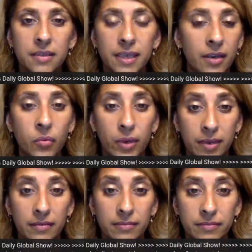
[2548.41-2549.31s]
It can
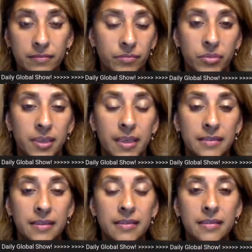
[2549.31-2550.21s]
wait, in
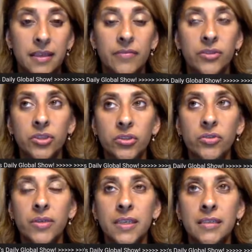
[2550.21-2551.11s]
essence. Level
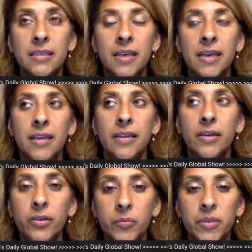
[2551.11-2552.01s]
2 is
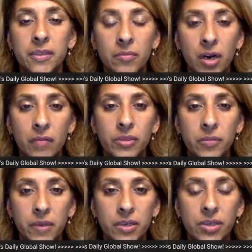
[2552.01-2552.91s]
there could be some harm to the
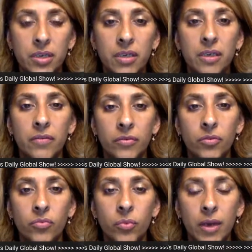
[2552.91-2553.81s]
patient if
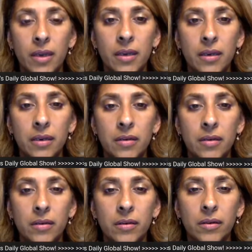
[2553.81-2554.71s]
you wait,
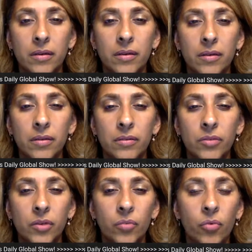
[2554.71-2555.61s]

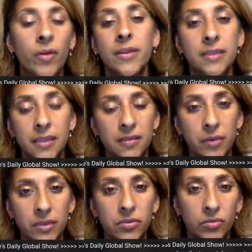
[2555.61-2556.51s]
more than 6
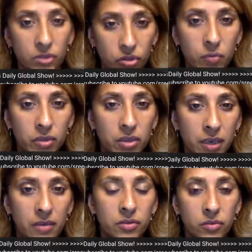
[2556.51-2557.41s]
months. So it should be
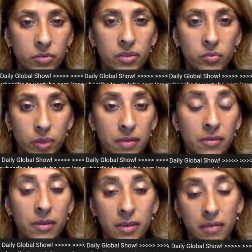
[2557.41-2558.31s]
done as soon as we
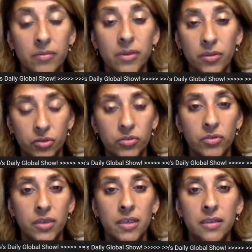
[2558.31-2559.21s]
can
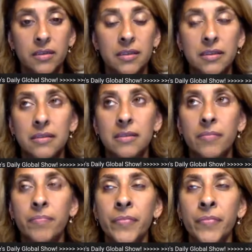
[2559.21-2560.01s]
introduce it into the system.